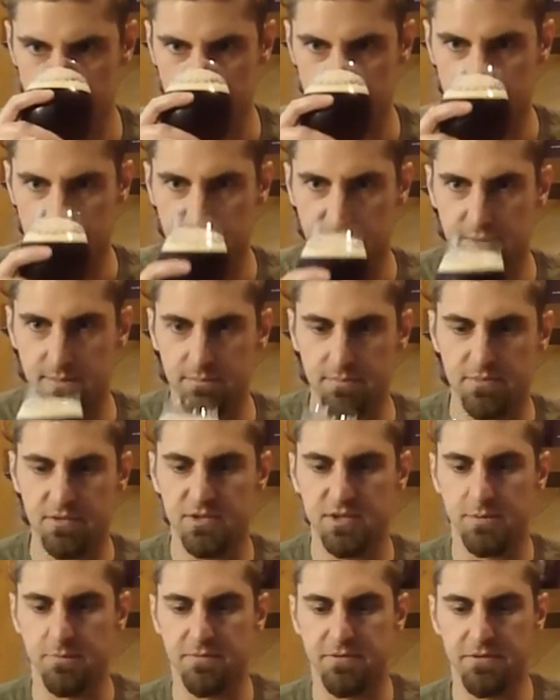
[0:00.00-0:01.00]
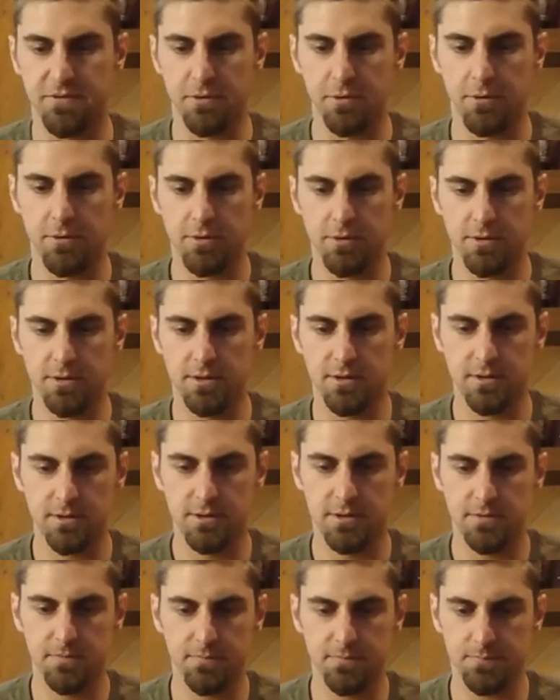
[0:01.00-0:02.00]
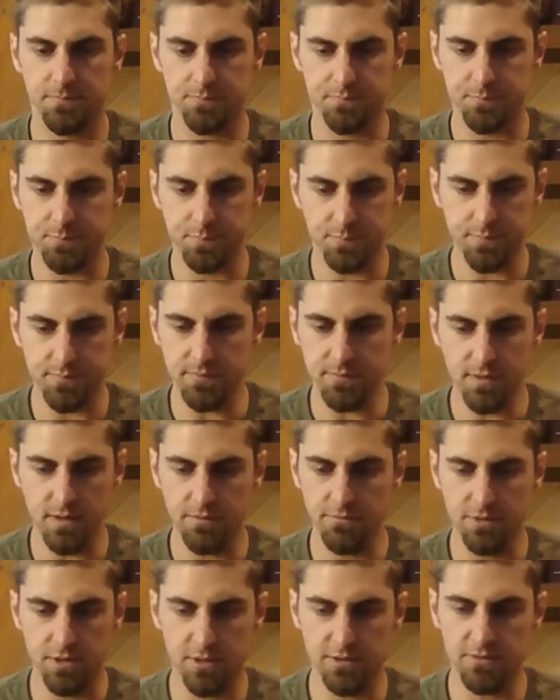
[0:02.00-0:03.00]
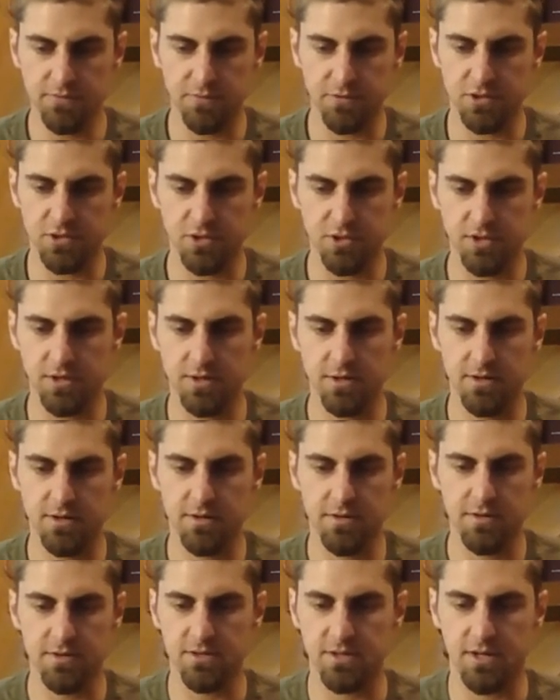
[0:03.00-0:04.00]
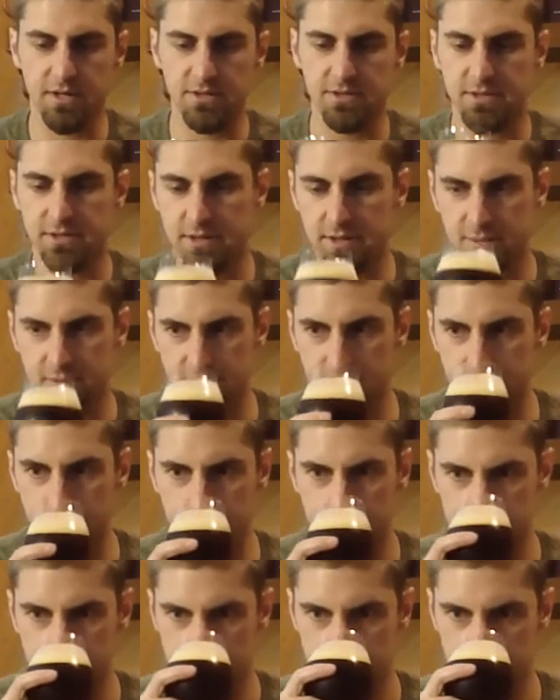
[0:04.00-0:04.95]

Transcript: Some floral notes for sure. There's also